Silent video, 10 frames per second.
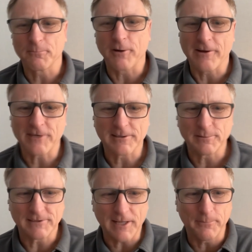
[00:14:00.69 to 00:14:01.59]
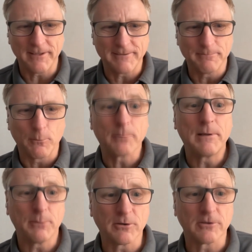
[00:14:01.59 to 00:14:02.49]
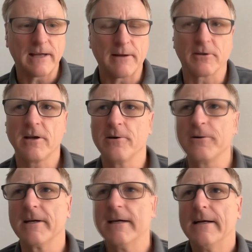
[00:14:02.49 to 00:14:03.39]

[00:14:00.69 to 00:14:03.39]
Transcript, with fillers: projects was helping more people learn how to code.